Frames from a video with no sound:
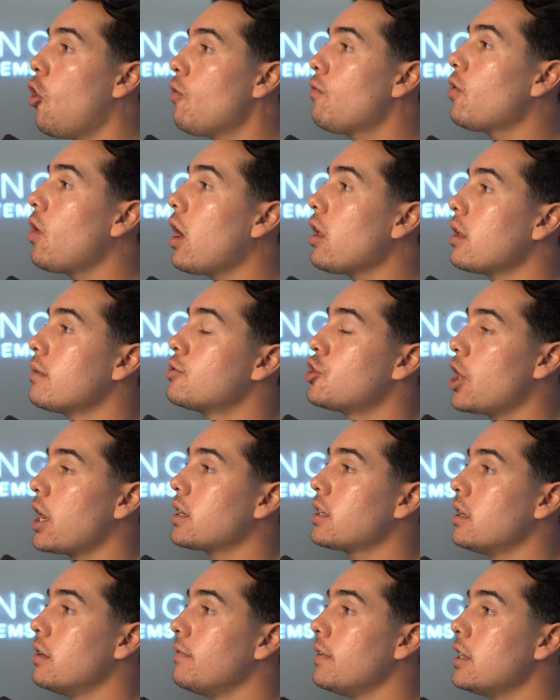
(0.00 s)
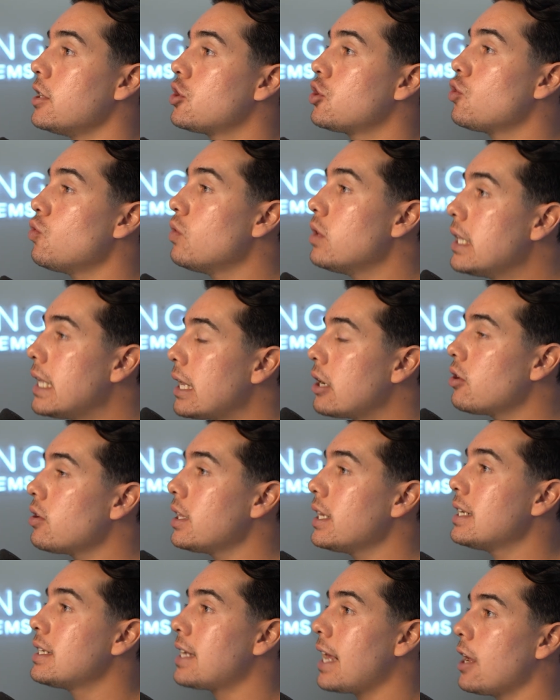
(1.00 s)
overall objective is to
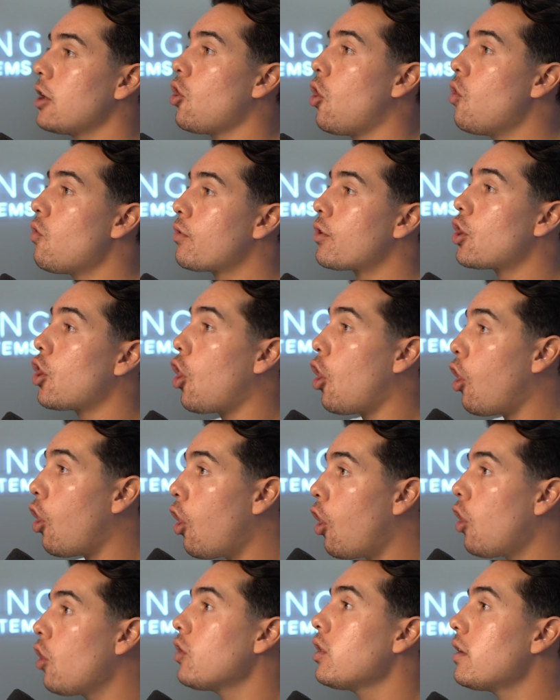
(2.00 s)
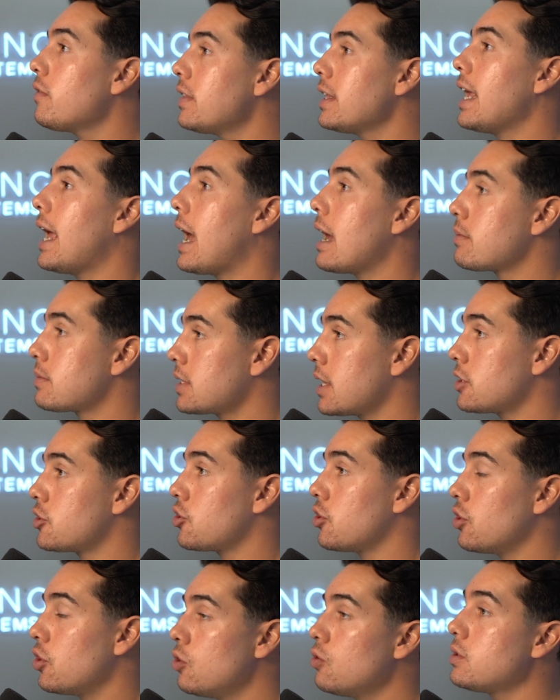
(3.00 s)
literally take over all of the apps that
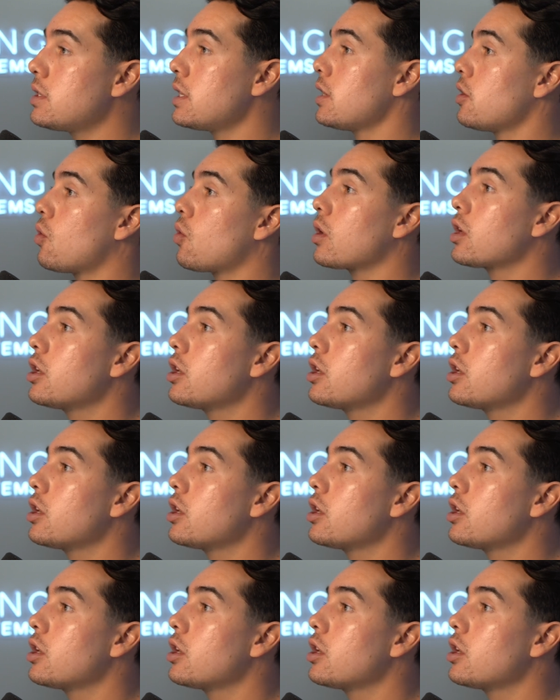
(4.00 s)
you're using or